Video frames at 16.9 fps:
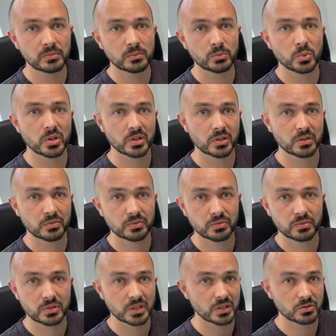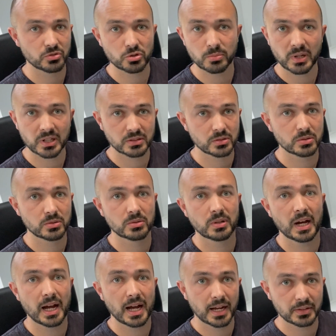with the
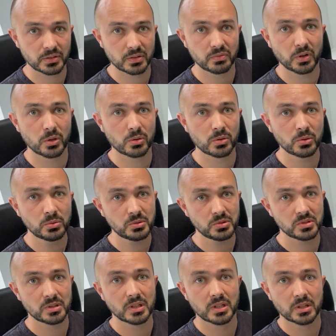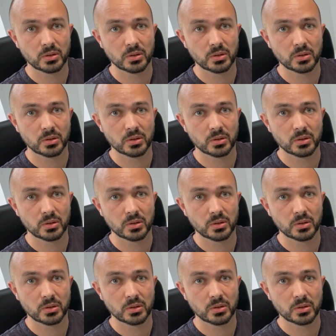instrumental and the vocals,